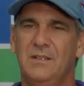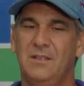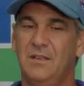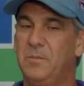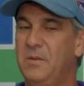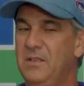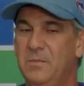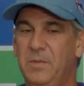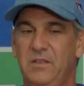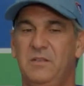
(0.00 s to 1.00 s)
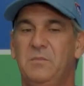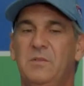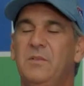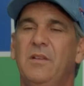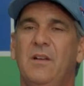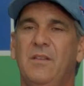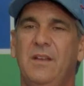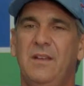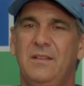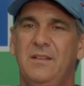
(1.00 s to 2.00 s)
that are pretty dependable with all
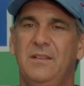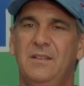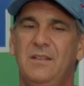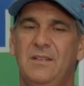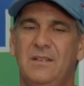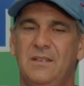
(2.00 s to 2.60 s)
that, and then